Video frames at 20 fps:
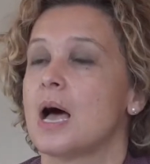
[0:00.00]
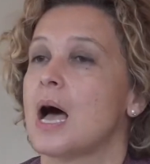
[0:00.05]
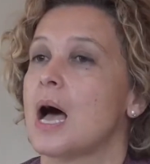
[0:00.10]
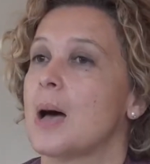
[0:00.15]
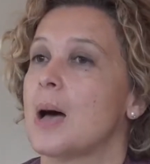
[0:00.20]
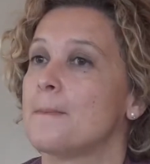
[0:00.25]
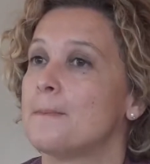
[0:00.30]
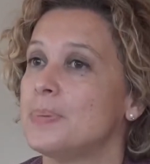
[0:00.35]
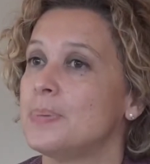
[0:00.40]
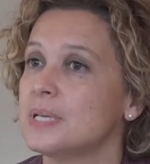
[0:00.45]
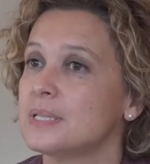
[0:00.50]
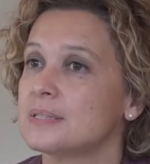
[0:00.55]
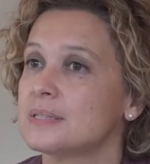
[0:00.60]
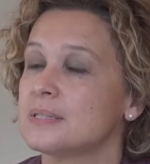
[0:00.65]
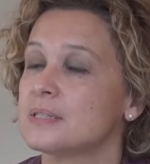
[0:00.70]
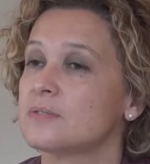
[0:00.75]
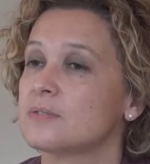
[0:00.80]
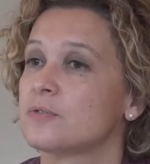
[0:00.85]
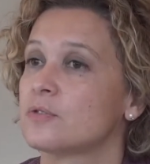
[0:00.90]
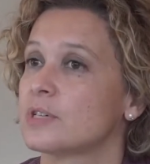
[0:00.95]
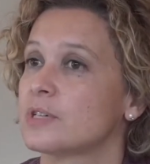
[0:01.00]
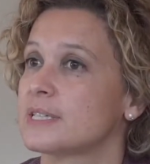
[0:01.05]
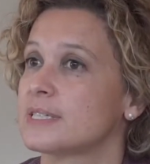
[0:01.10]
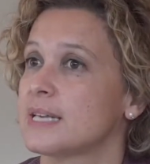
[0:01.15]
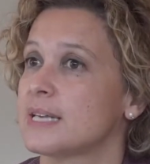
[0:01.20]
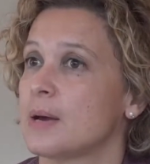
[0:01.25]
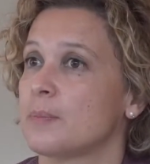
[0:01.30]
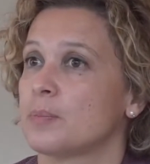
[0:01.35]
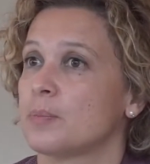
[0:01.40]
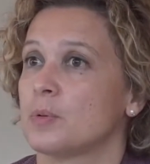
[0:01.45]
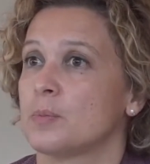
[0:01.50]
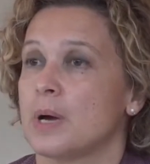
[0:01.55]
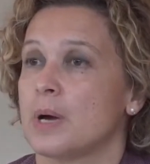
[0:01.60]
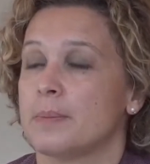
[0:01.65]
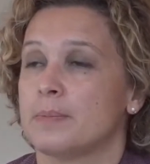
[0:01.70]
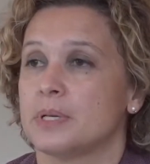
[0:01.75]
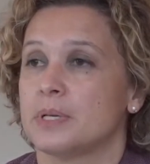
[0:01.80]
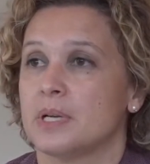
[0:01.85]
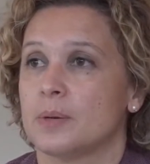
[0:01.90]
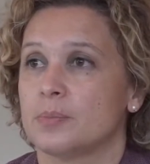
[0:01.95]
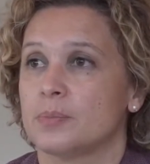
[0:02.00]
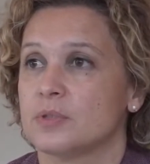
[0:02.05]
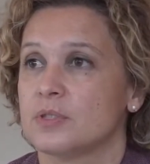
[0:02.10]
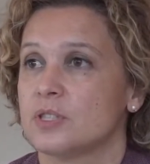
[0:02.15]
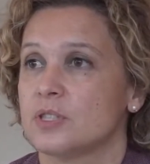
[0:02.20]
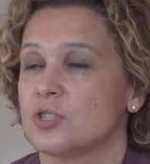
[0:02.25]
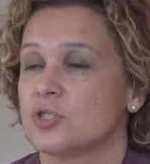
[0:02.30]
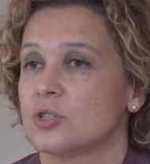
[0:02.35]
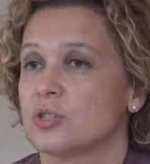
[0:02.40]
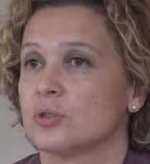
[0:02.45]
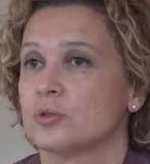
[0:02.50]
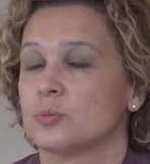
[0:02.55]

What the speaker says: A business, for example, might be in a position